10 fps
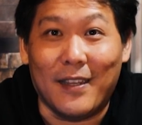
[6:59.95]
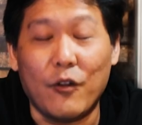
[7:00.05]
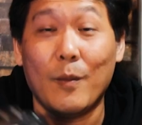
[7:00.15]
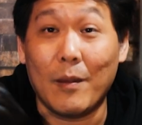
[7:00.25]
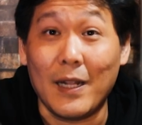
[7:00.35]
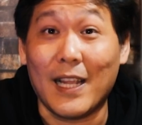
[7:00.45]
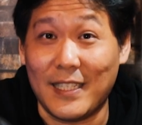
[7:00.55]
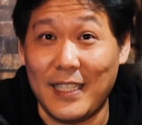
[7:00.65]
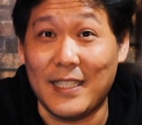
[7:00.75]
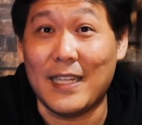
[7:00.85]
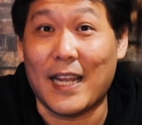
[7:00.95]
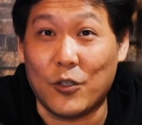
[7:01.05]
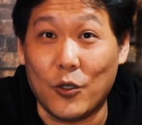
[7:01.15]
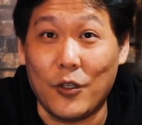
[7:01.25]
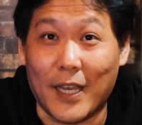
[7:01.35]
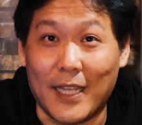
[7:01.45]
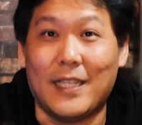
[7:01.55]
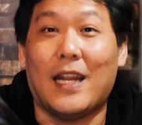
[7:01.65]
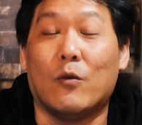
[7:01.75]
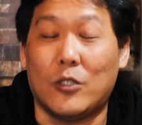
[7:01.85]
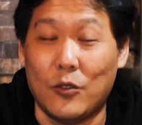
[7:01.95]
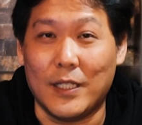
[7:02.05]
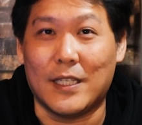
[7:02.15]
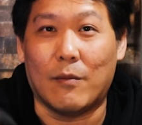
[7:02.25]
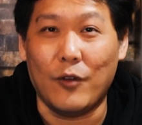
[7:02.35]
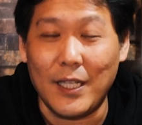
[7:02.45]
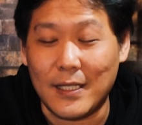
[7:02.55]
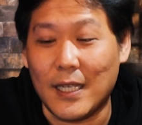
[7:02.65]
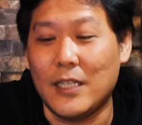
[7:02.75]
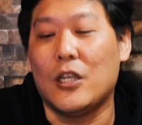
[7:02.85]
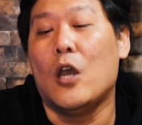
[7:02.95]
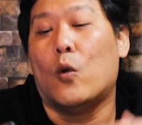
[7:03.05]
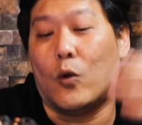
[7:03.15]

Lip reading: Now remember last season I told you guys was doing some research,